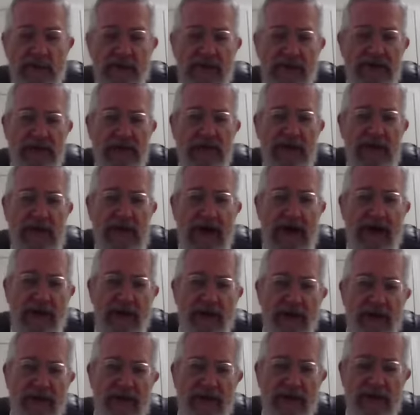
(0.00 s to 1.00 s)
What is he
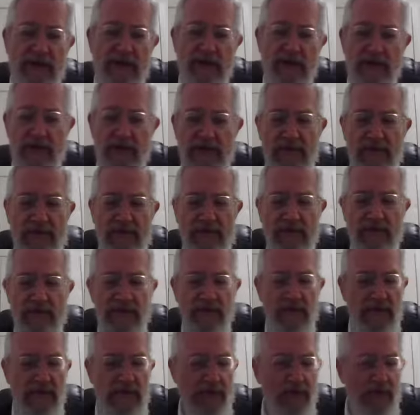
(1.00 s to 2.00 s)
out to do?
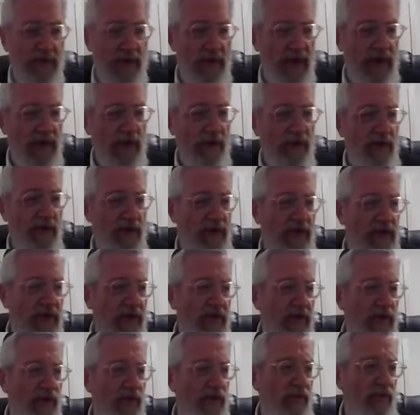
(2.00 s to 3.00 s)
Why do we
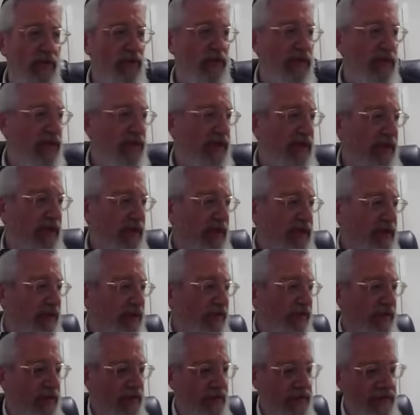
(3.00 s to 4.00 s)
need two Mashiachs
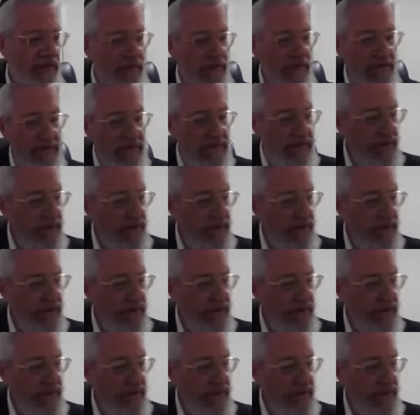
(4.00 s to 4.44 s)
for?